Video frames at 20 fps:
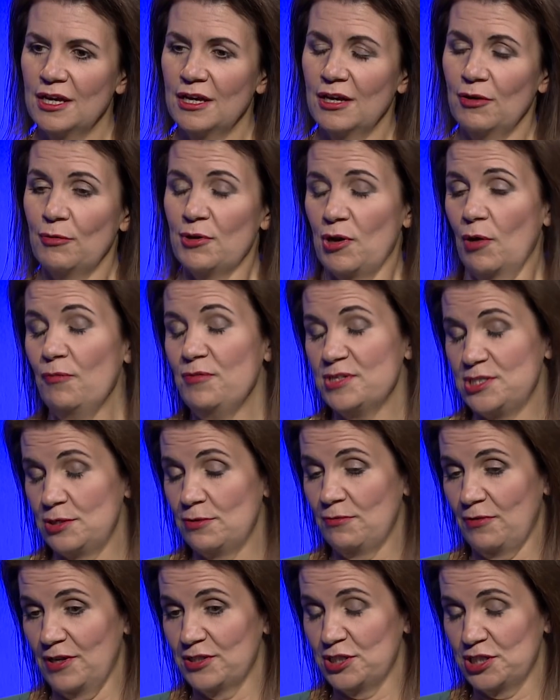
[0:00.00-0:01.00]
well, obviously you
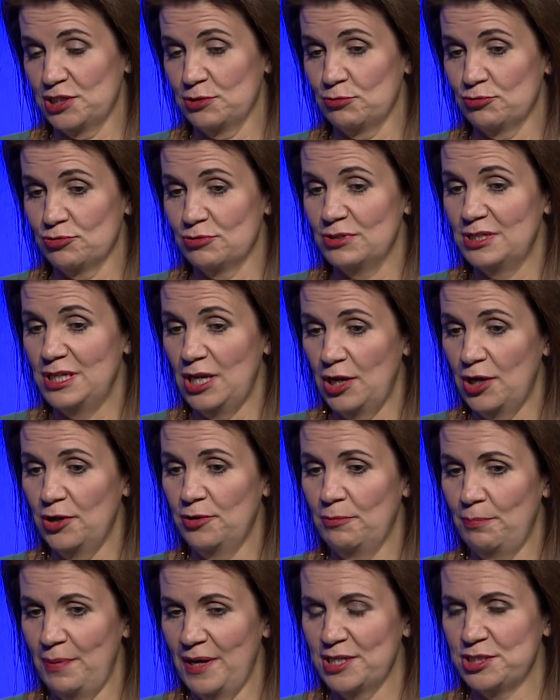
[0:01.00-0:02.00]
find that children learn
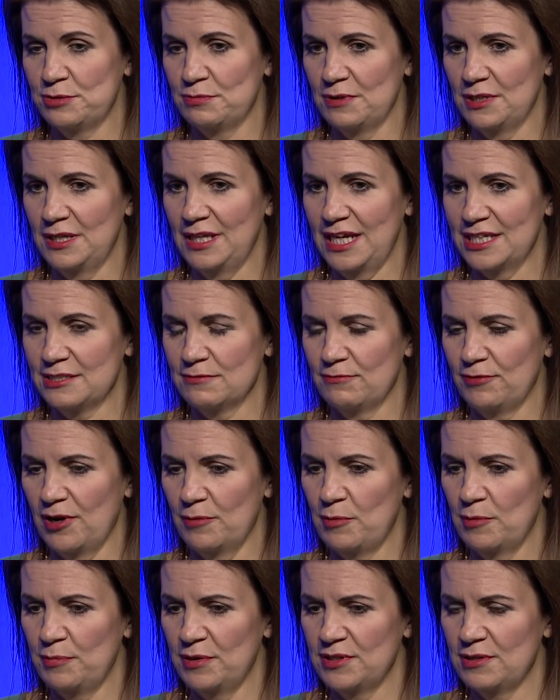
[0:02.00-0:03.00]
better in that
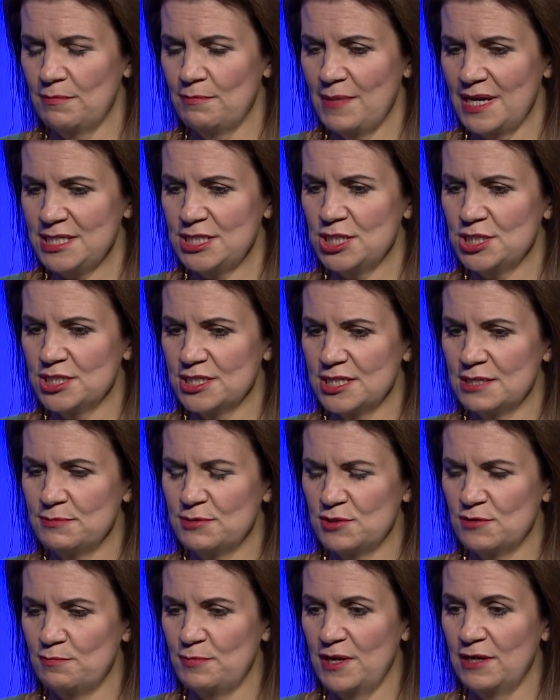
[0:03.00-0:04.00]
environment, but the message seems
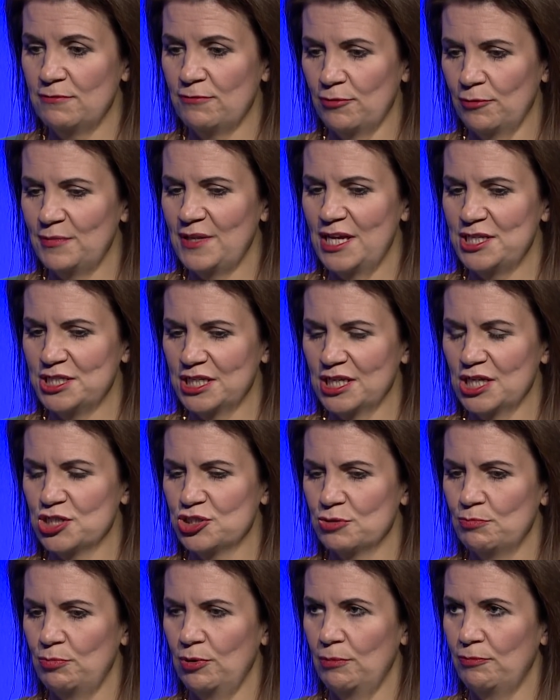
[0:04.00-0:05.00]
to have been from the
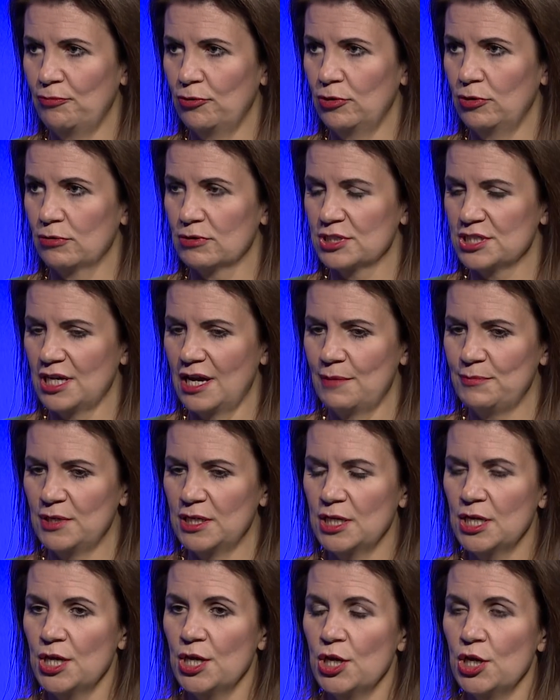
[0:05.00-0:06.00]
education blob for a long time that
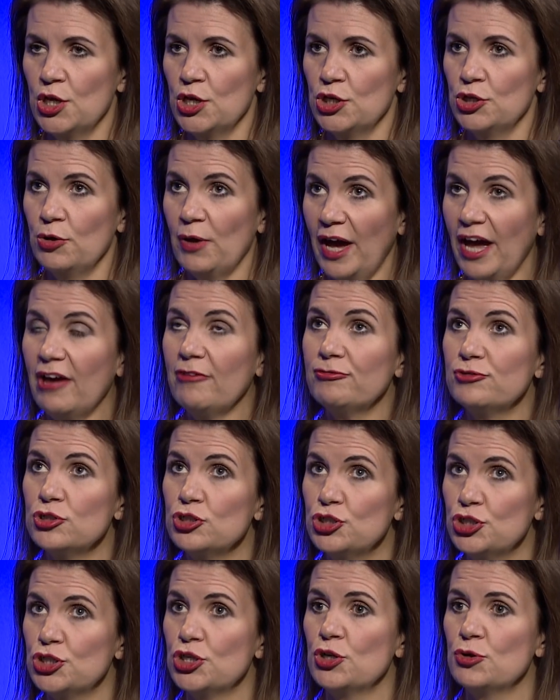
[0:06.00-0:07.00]
you have to
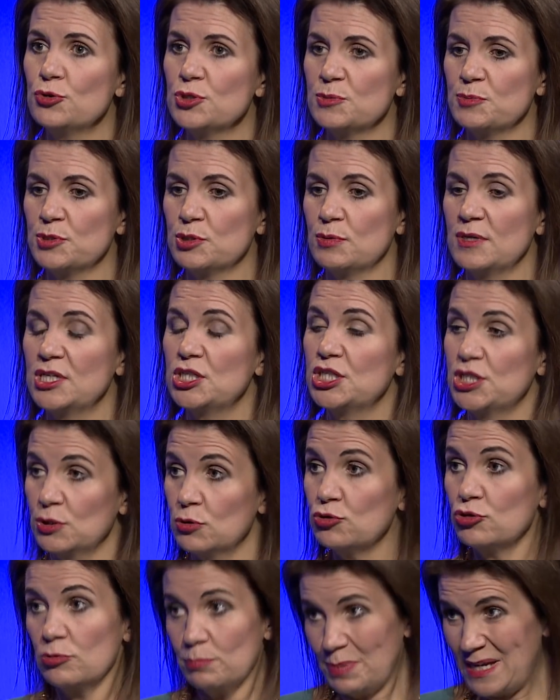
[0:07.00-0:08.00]
choose between
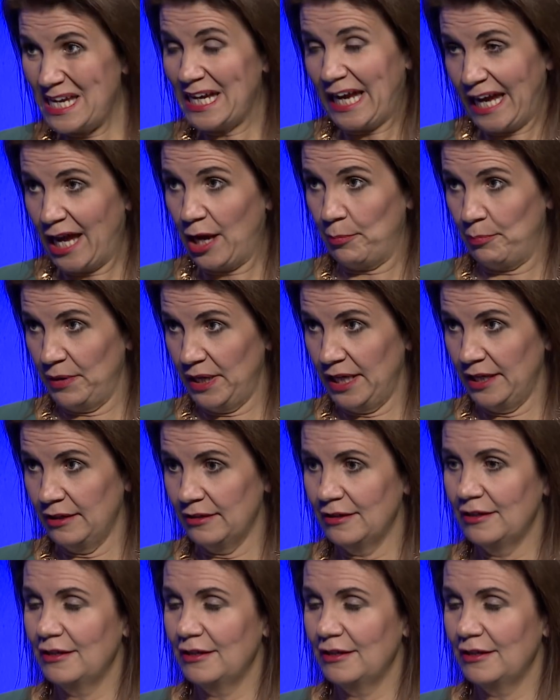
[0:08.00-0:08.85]
children being happy